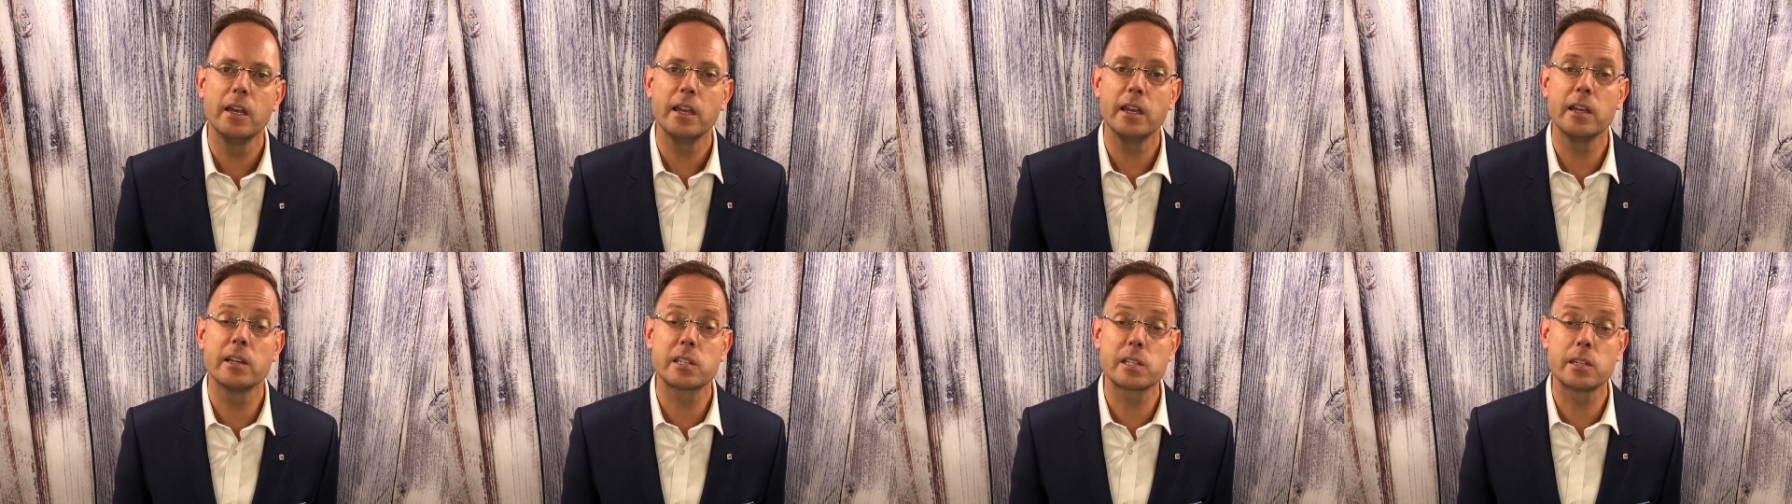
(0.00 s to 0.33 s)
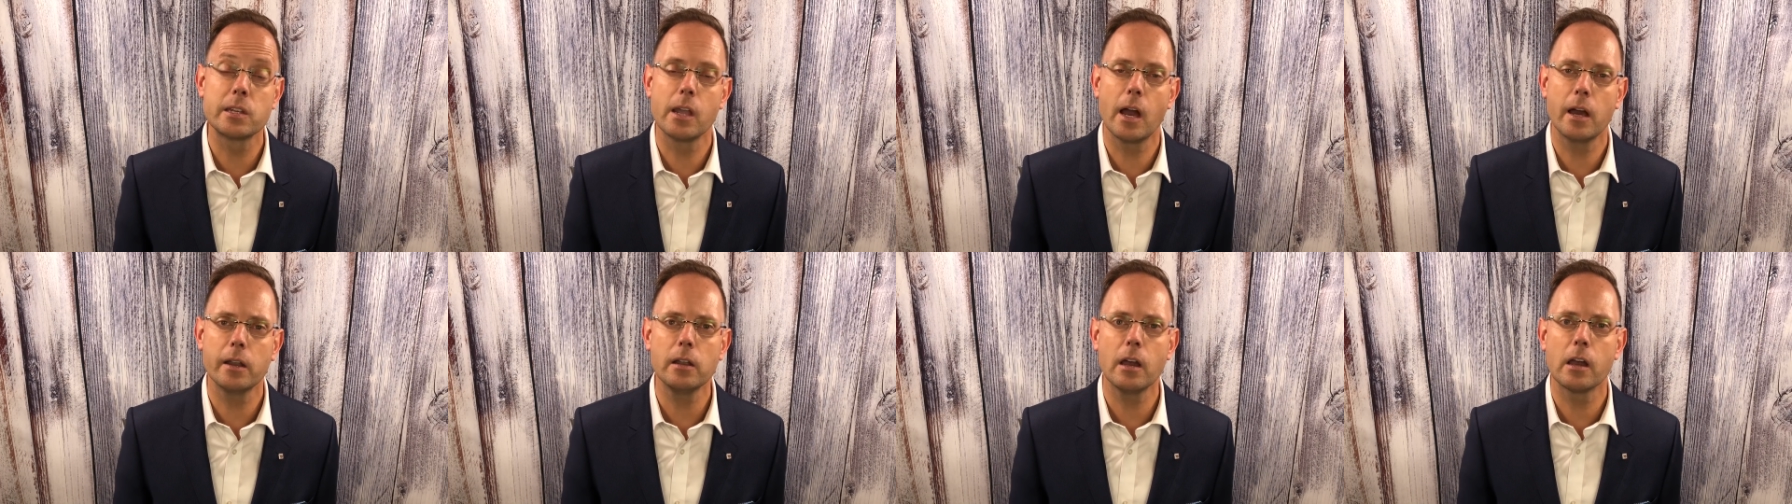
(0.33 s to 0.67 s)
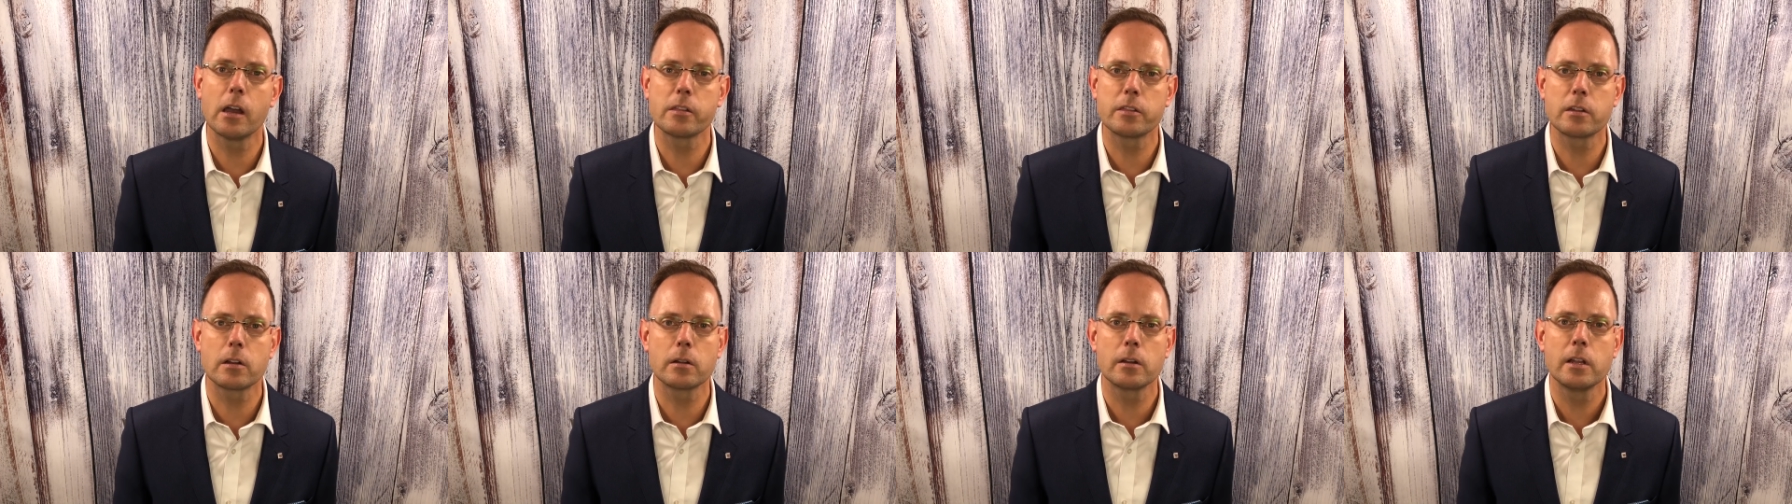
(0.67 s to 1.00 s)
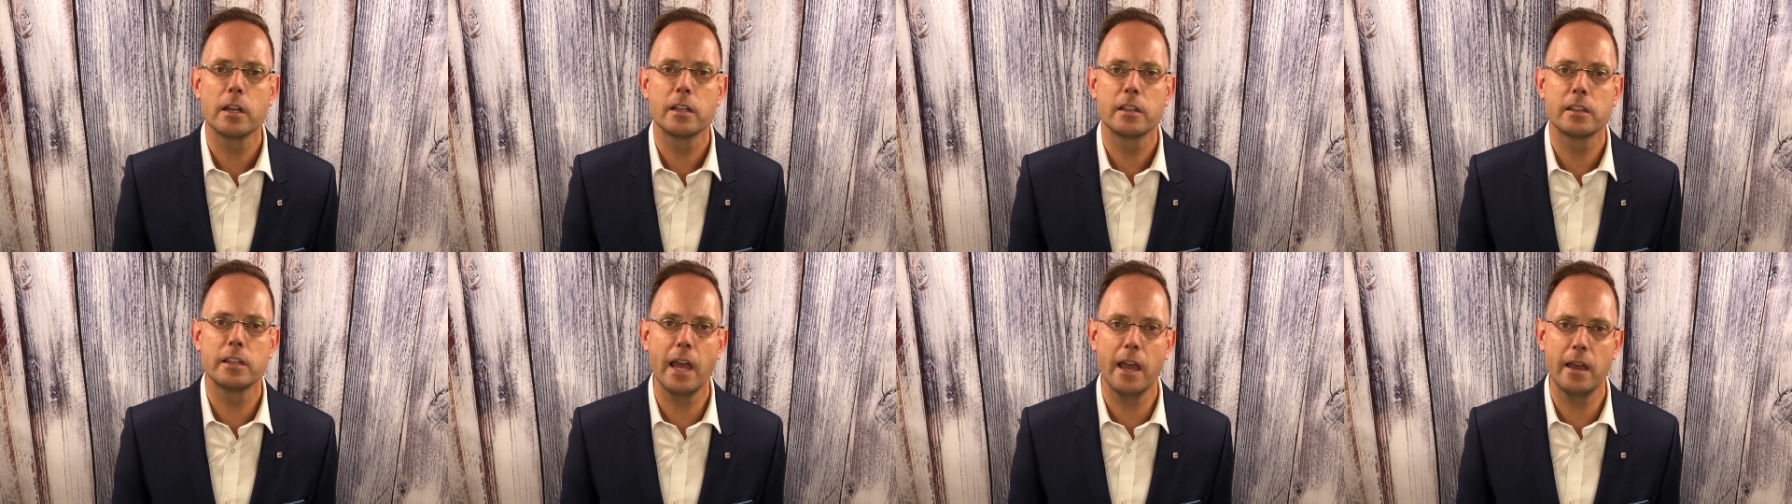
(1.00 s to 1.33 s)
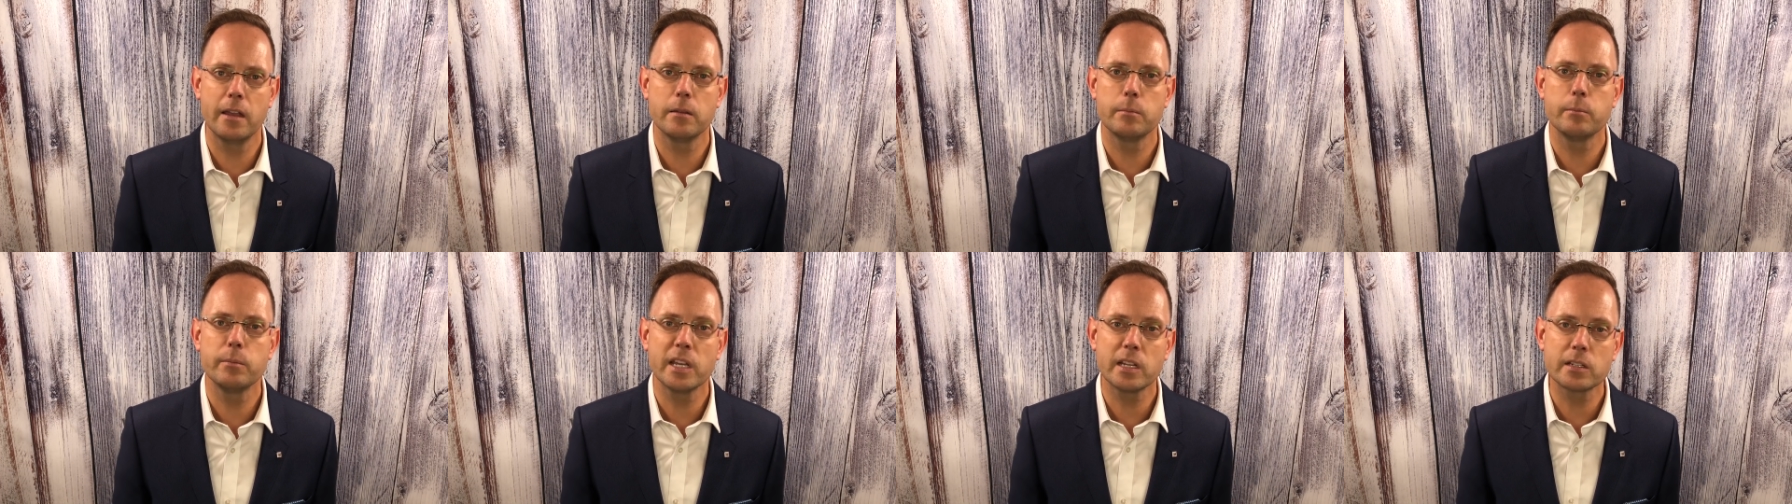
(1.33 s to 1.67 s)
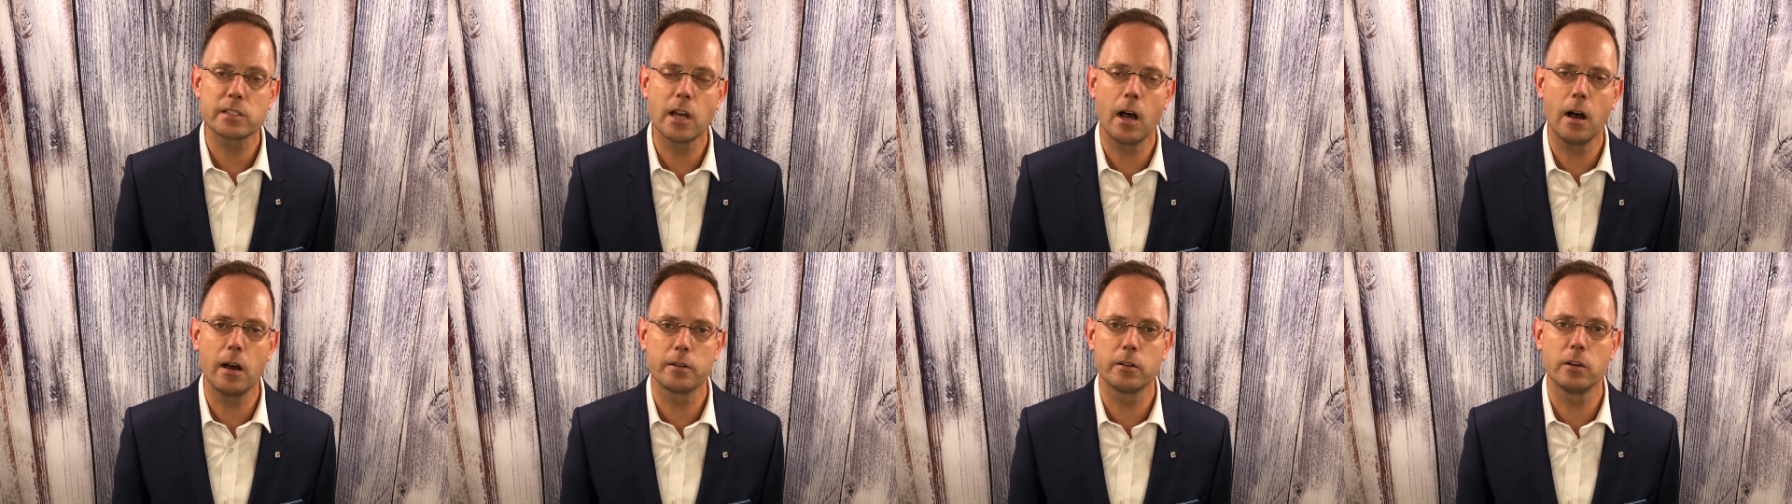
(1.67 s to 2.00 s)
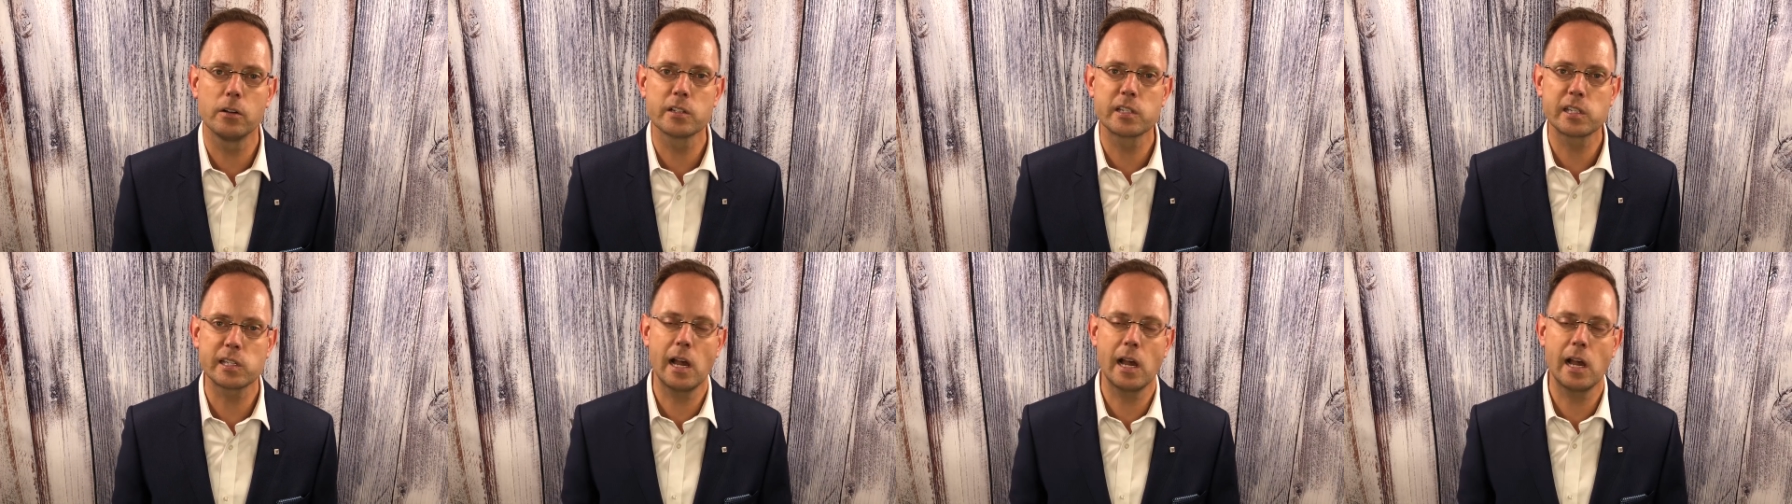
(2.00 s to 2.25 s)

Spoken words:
is none other than McDonald's.